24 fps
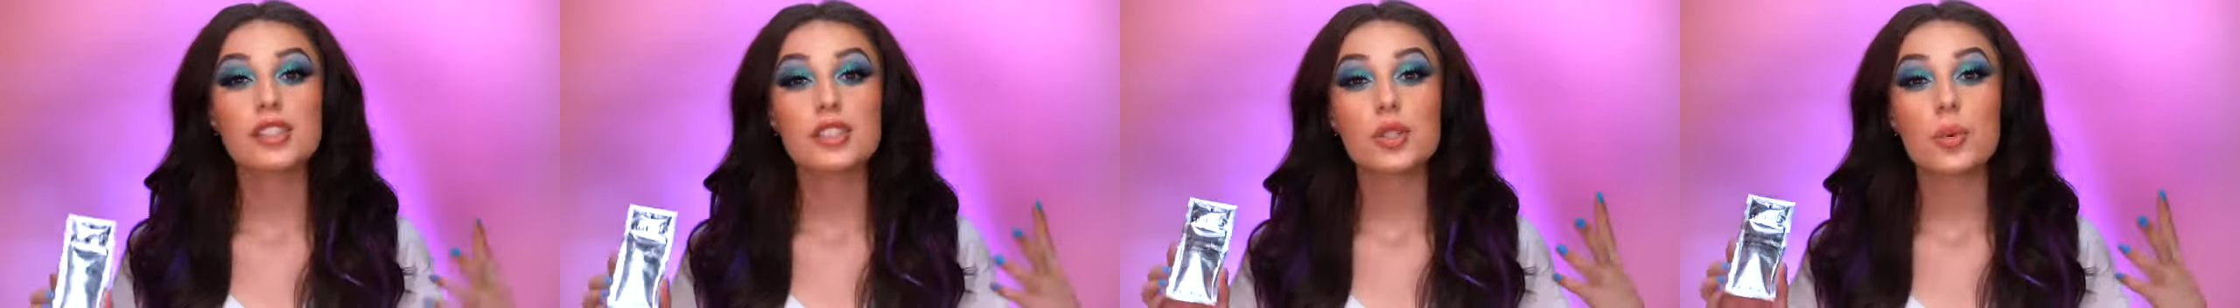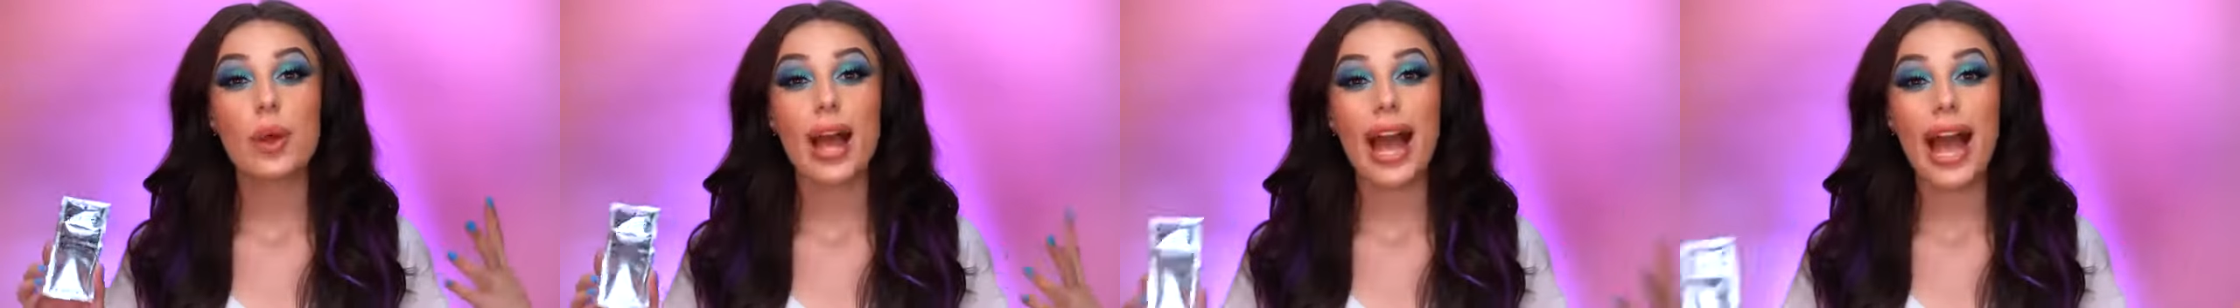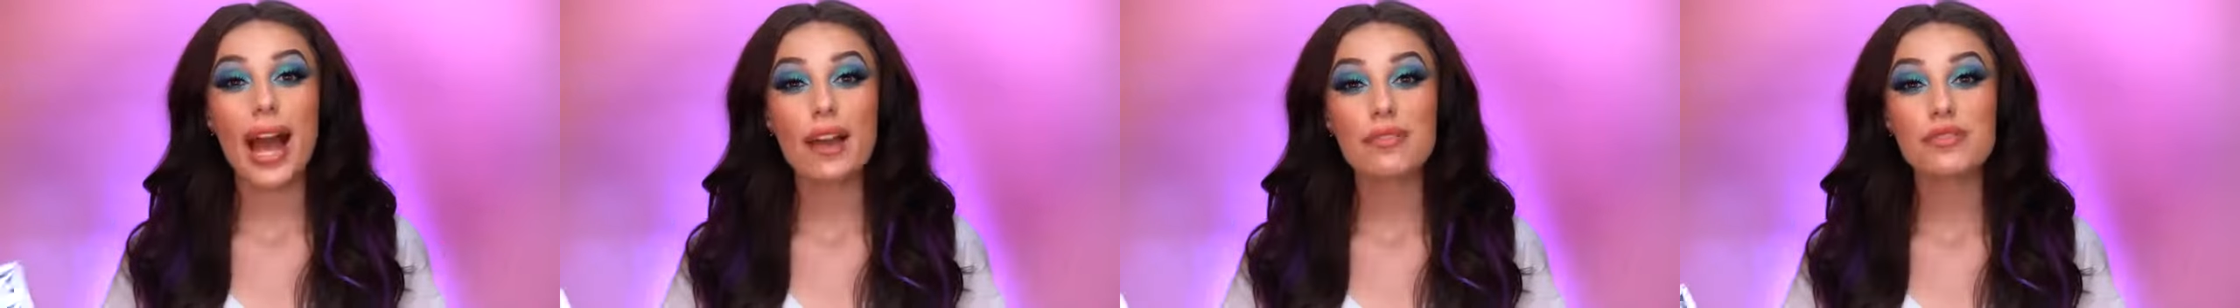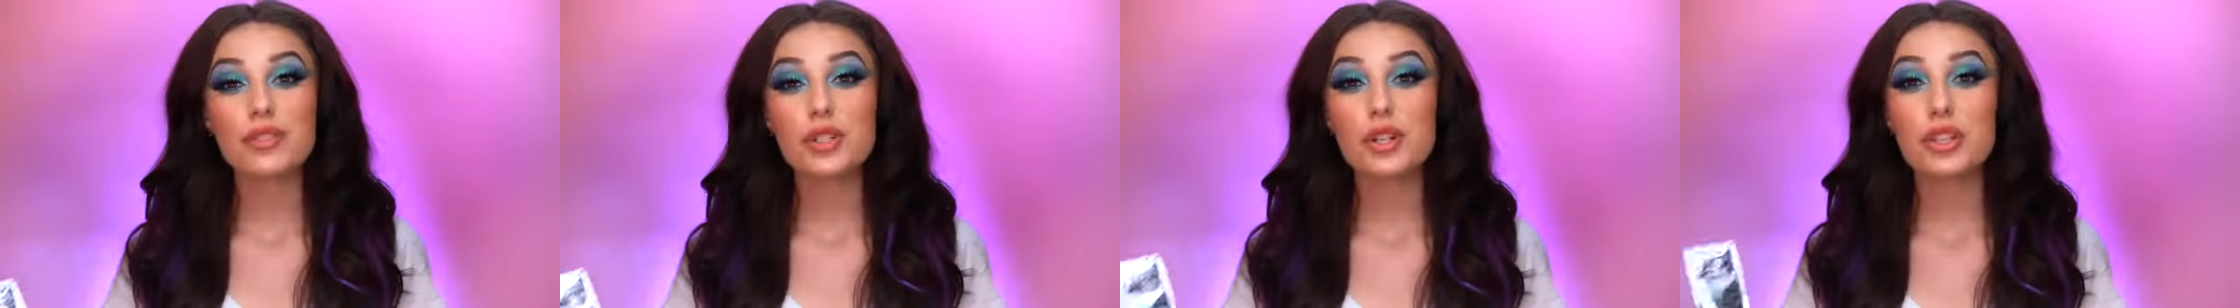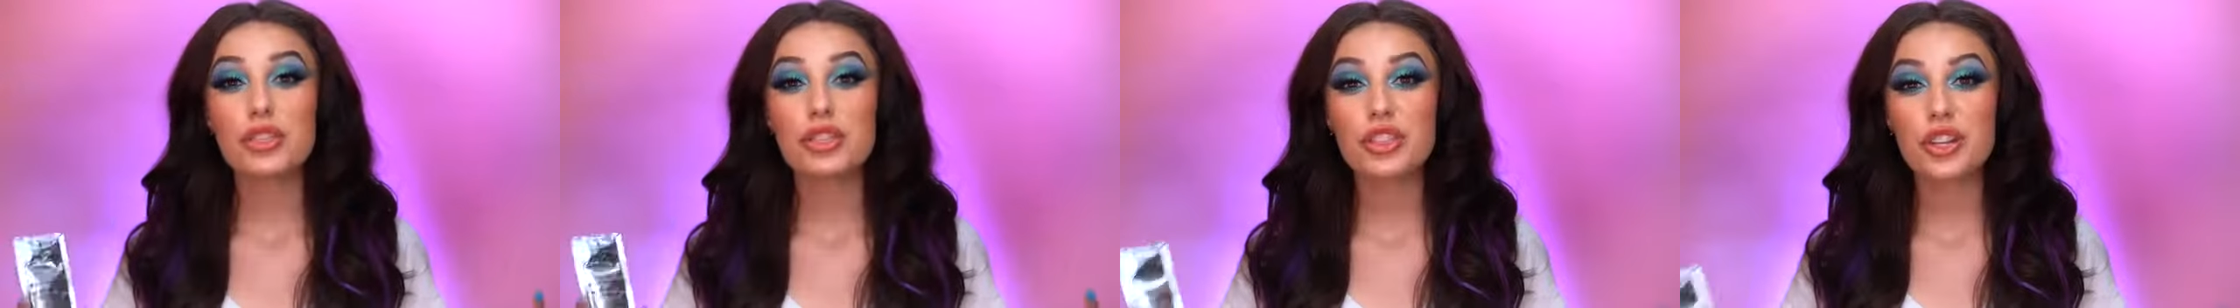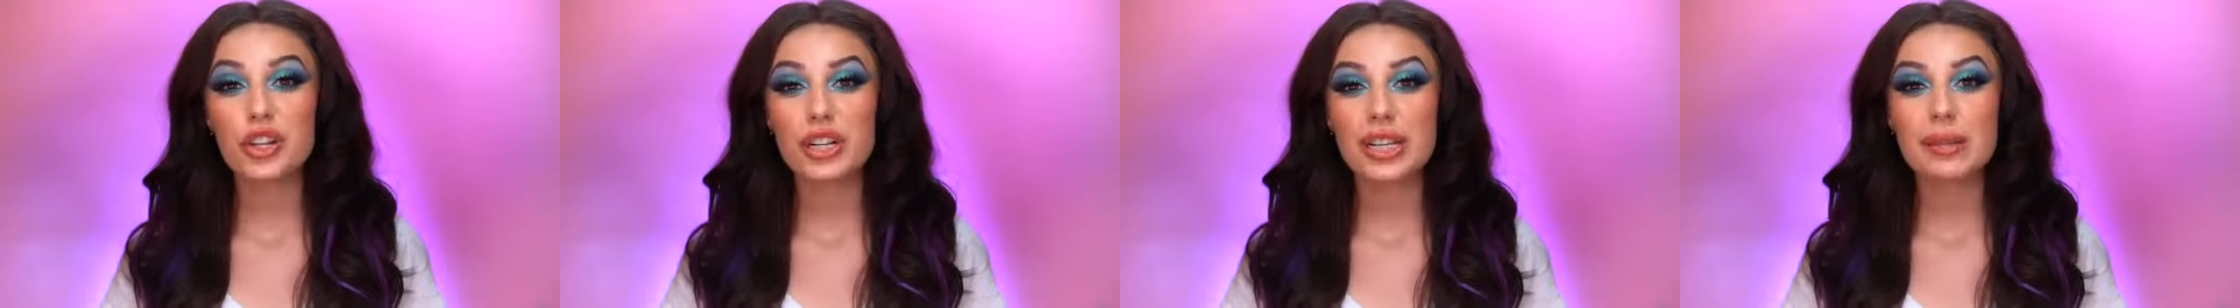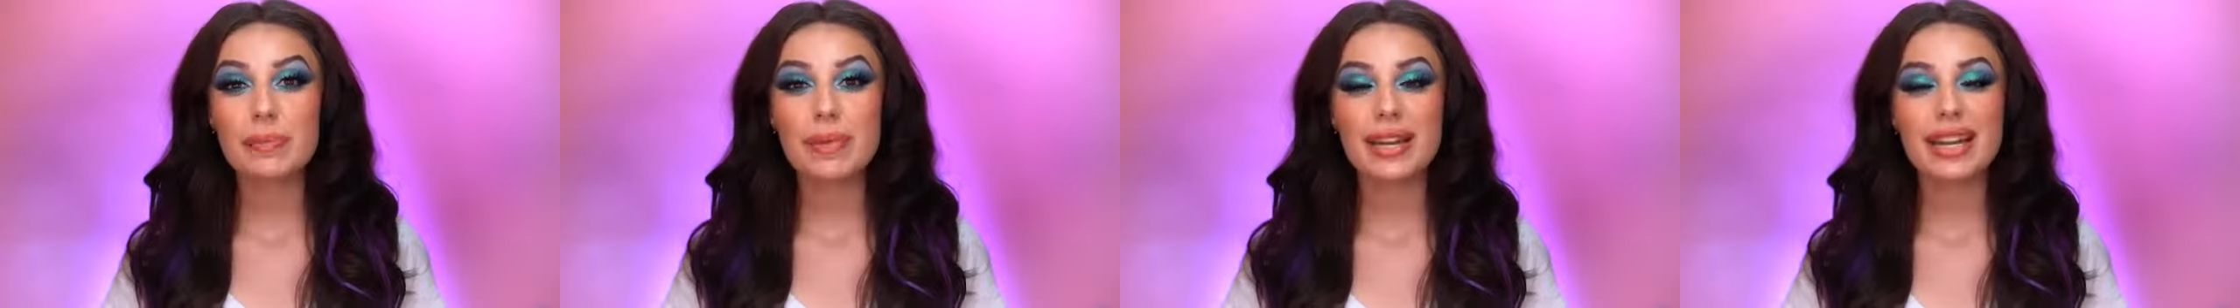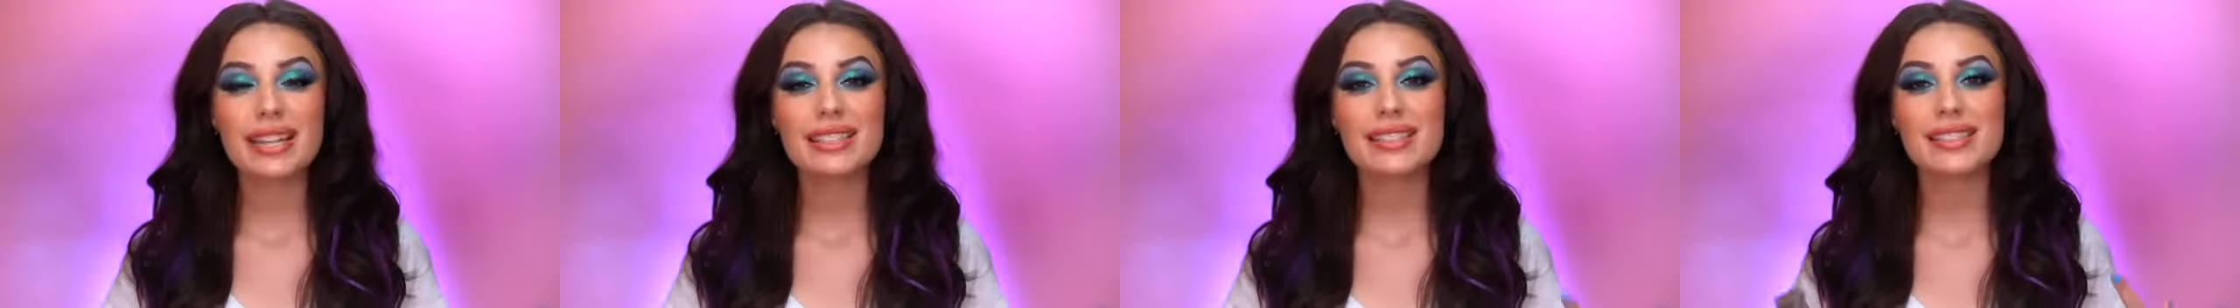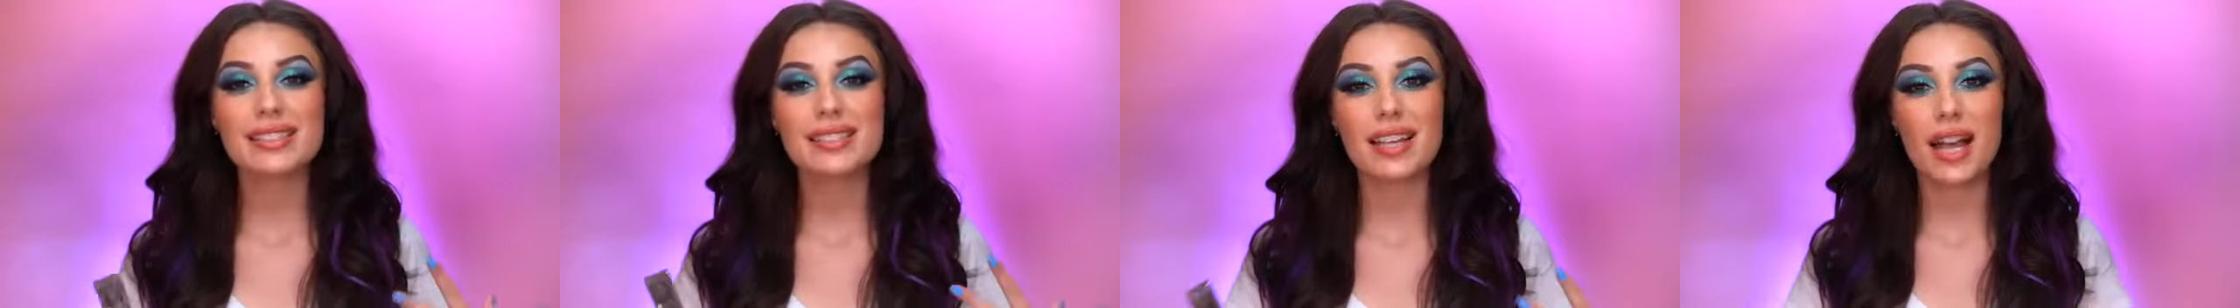So after 30
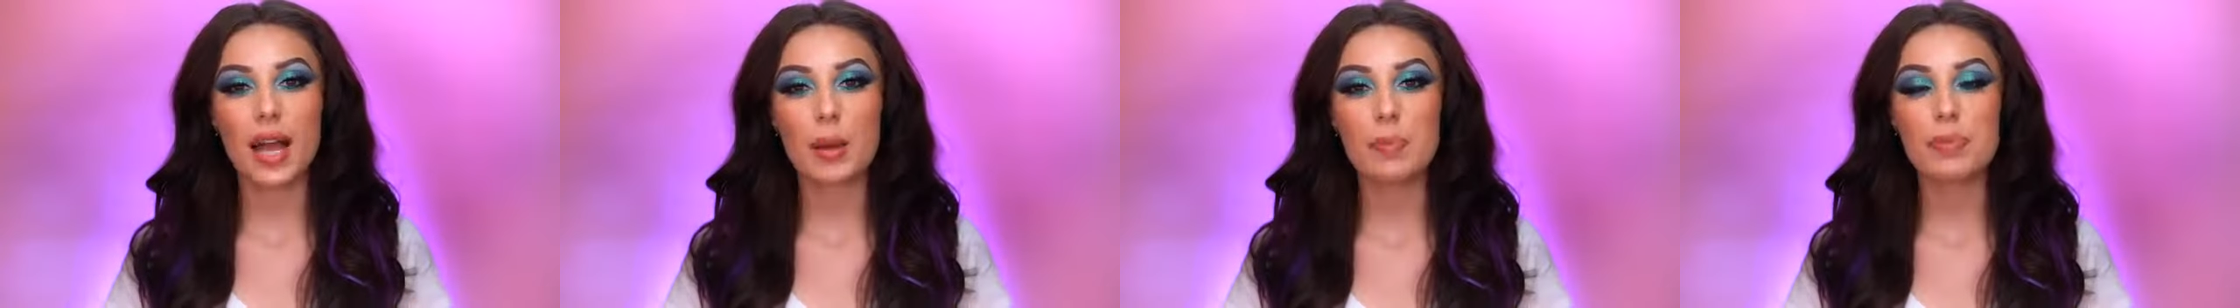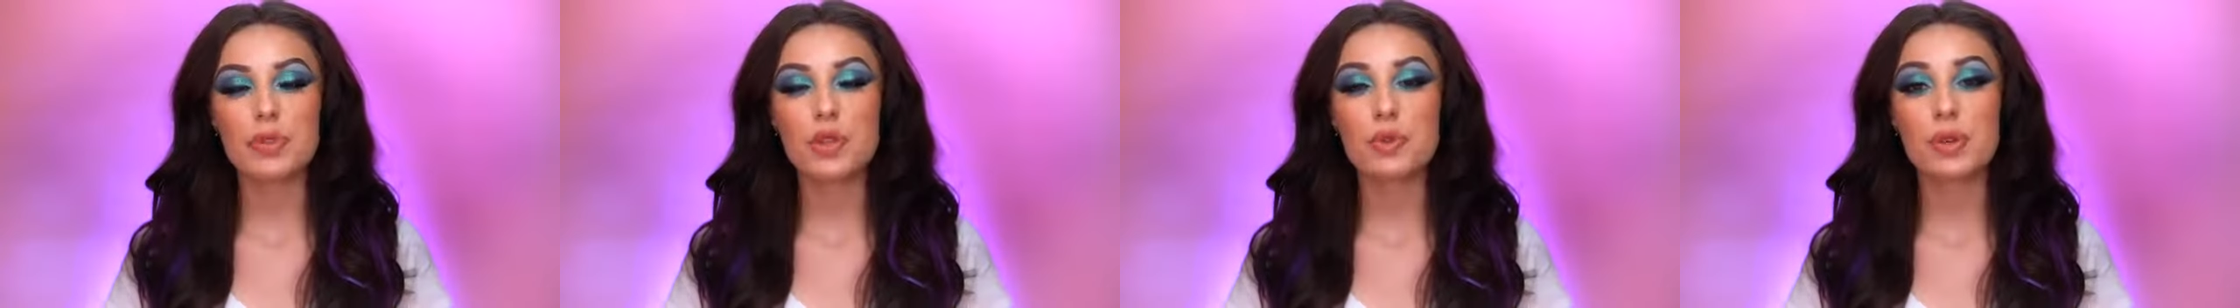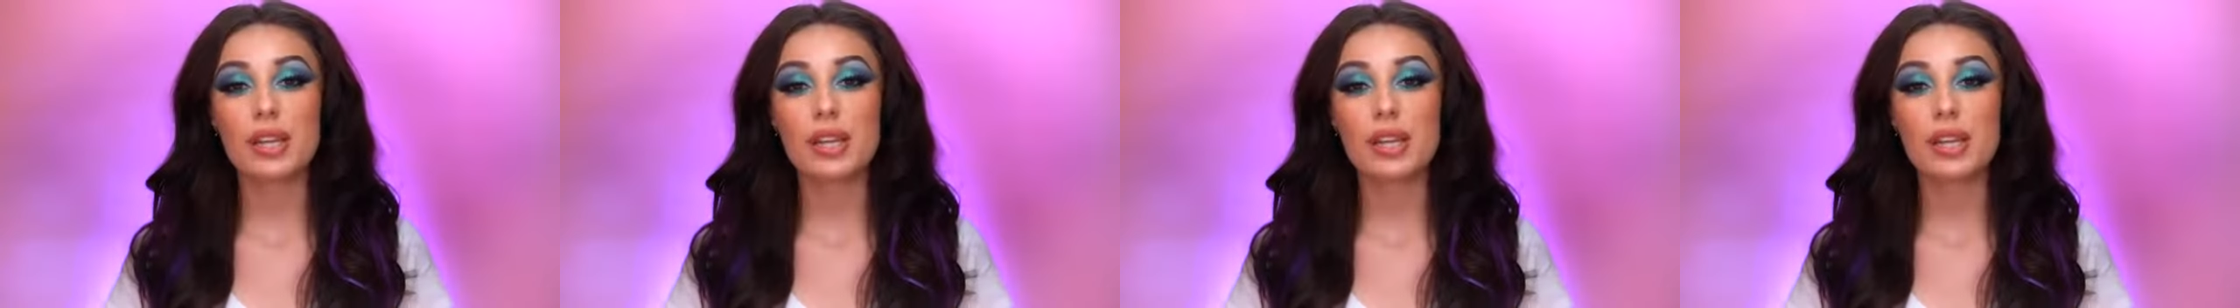minutes is up,